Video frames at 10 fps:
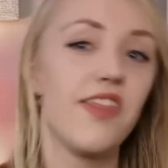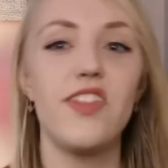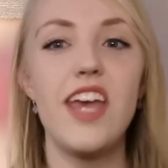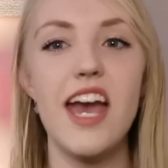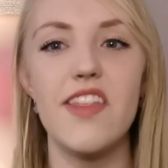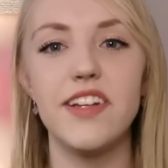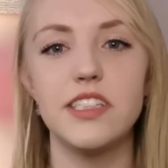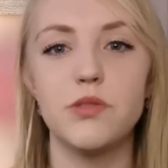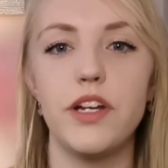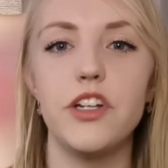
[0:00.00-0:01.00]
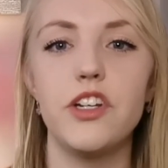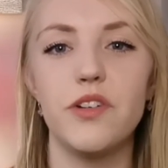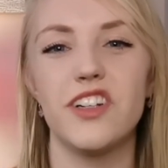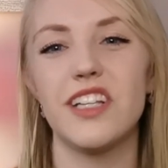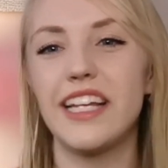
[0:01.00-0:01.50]
yeah, this is what you do,
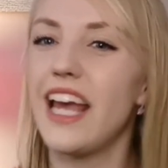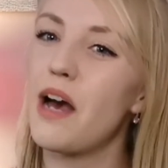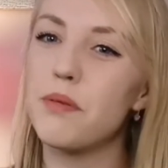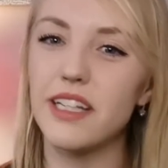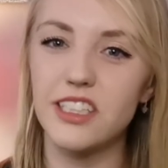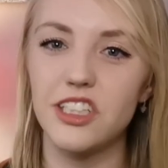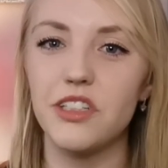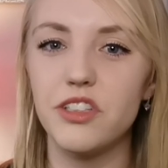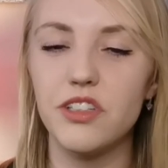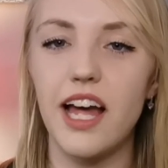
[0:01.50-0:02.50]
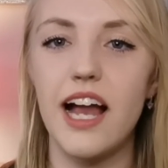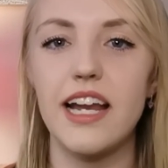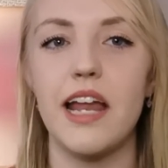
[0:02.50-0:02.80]
and you're like, yeah, but like, do you do that?